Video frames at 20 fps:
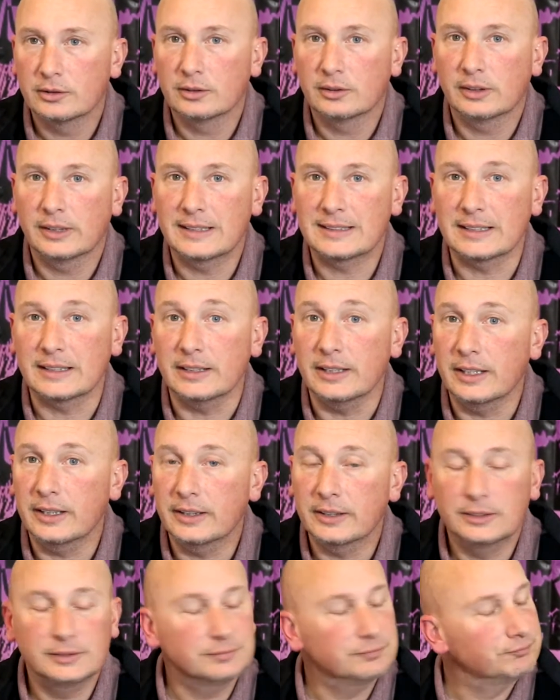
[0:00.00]
Is it
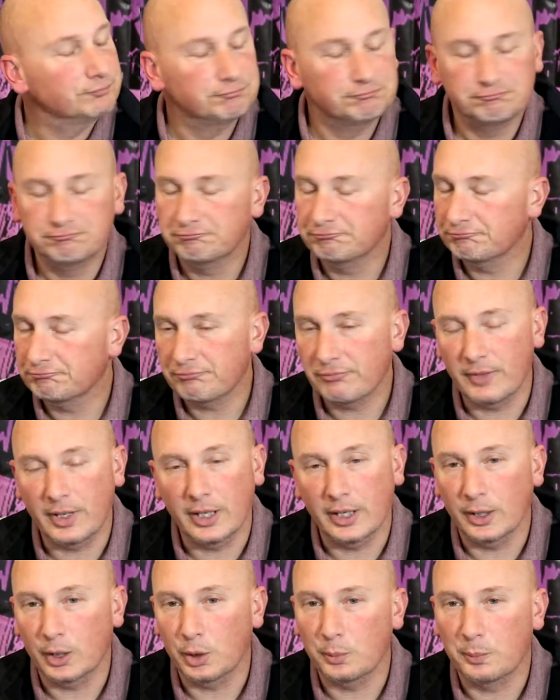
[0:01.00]
needed?
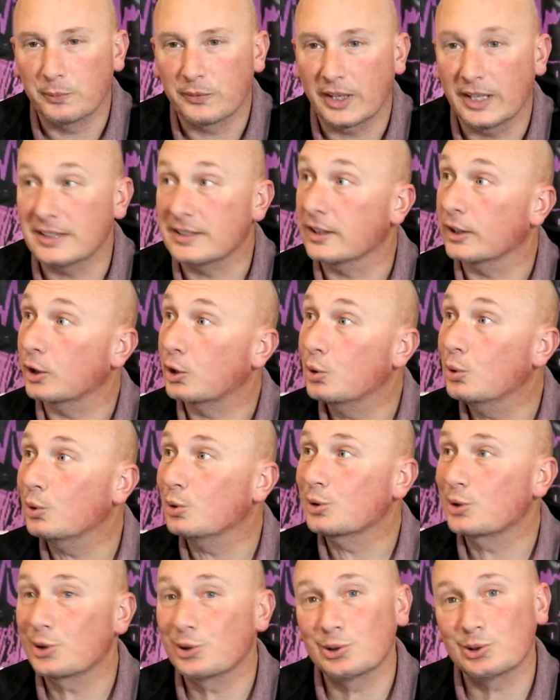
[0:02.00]
No. Is it a cool
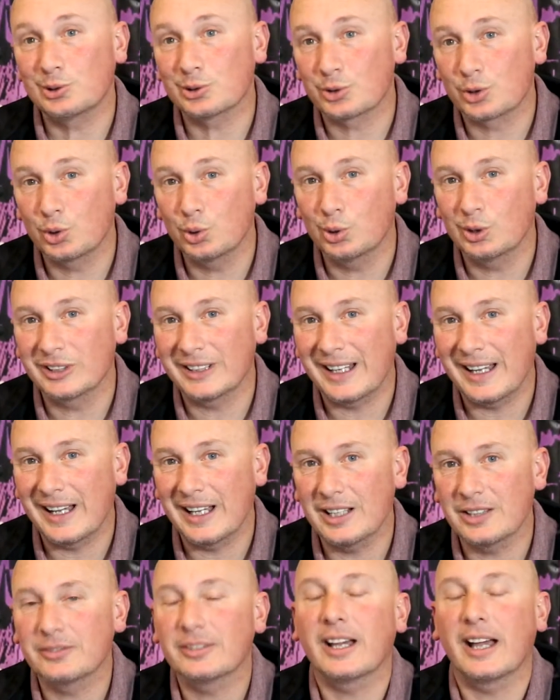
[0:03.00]
tool to
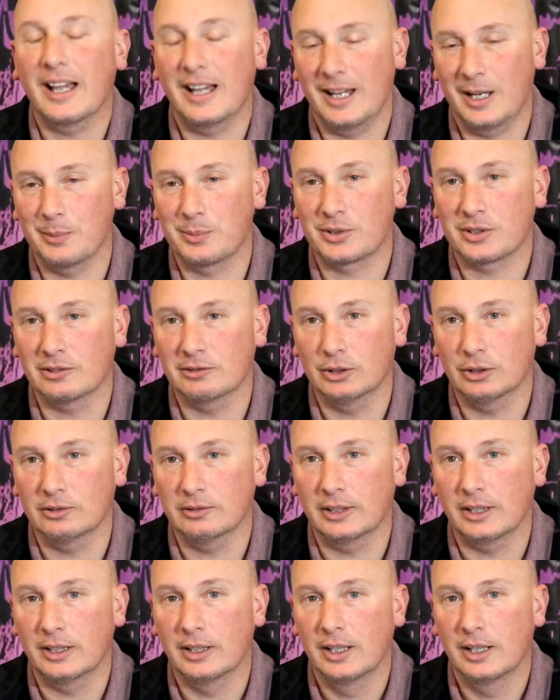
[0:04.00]
have? Absolutely.